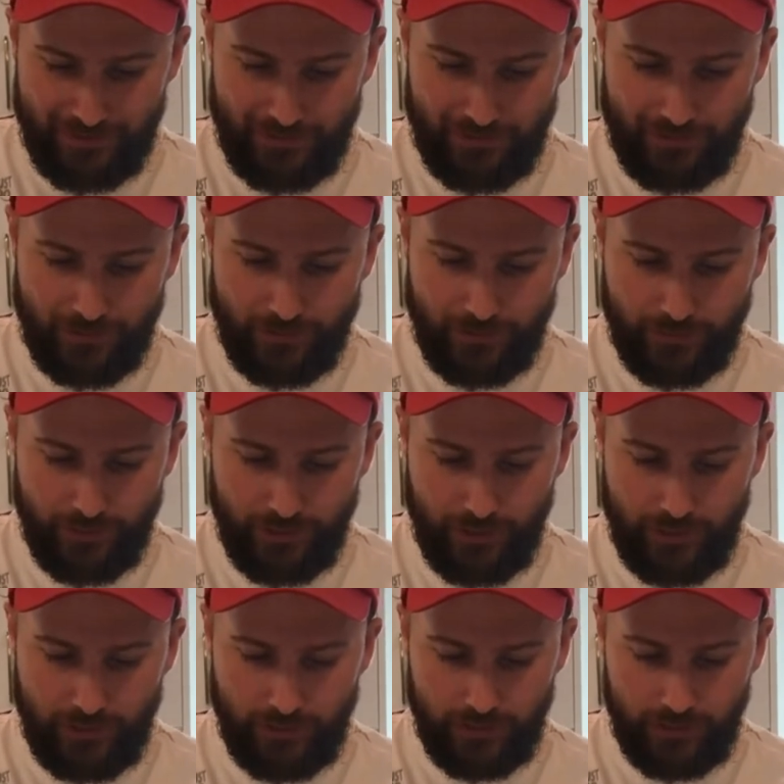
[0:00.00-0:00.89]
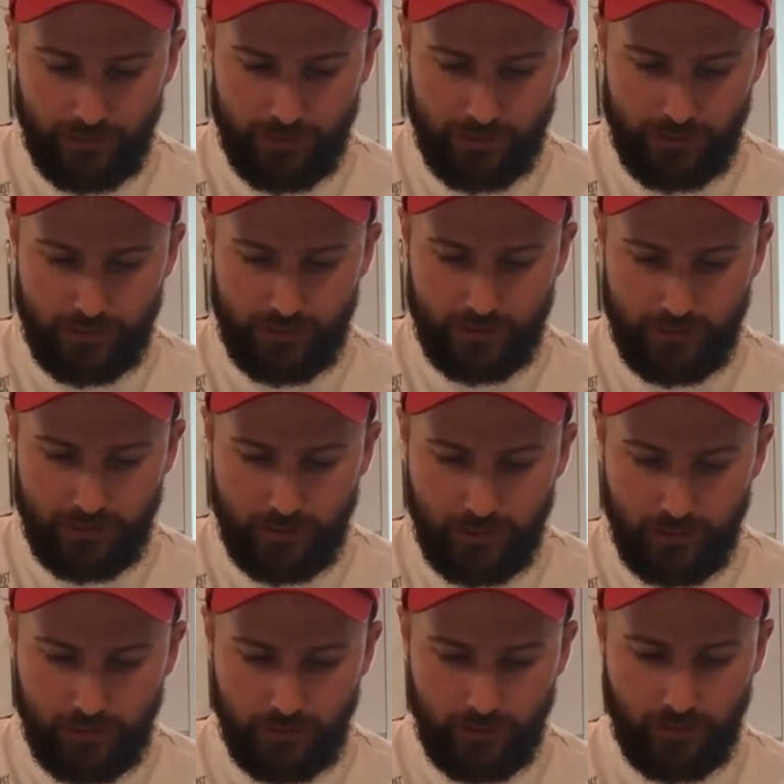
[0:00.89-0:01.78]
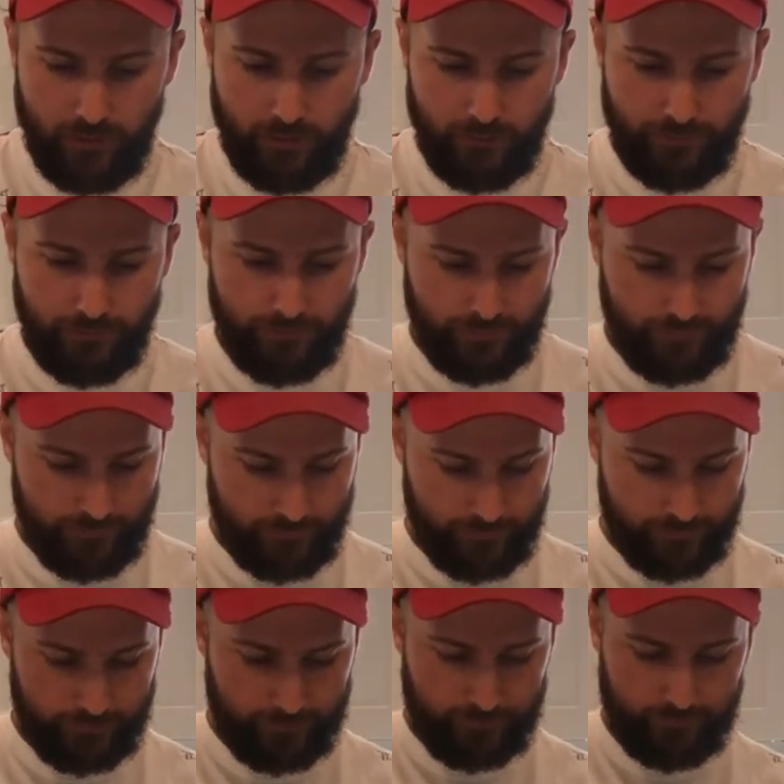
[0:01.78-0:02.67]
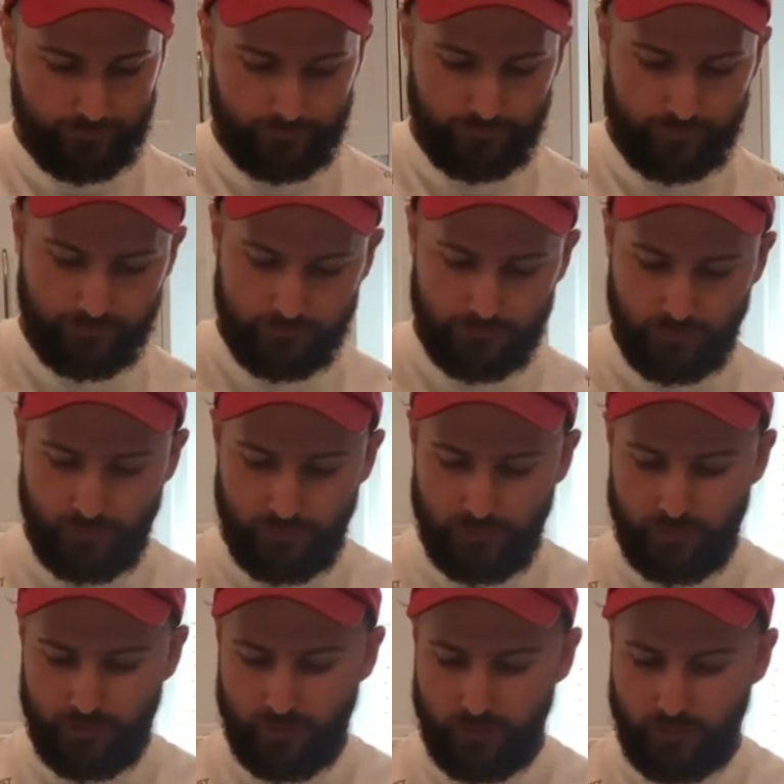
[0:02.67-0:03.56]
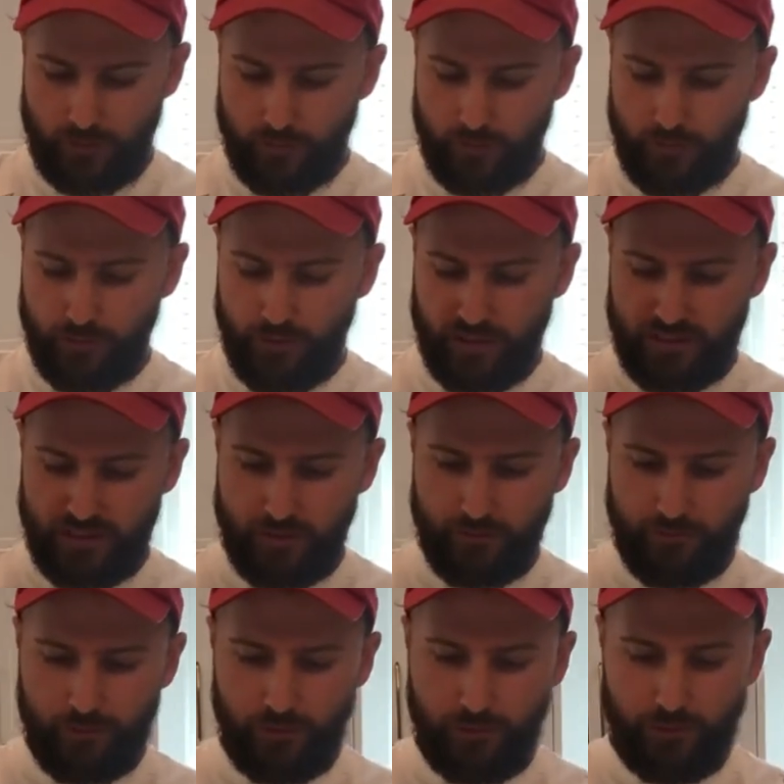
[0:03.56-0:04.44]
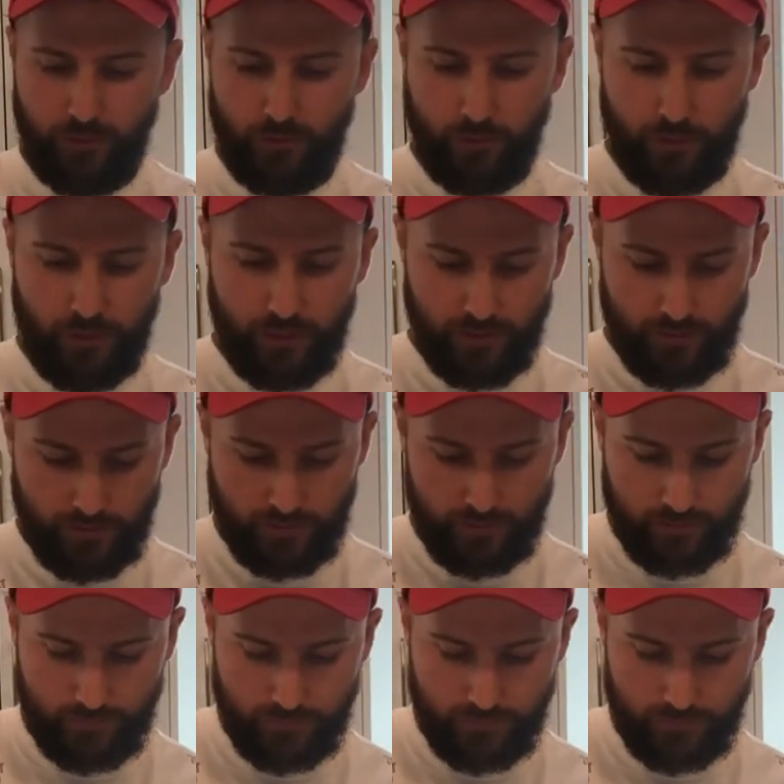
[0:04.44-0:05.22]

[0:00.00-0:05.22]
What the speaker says: All right, let's take it off. Been resting for a few minutes.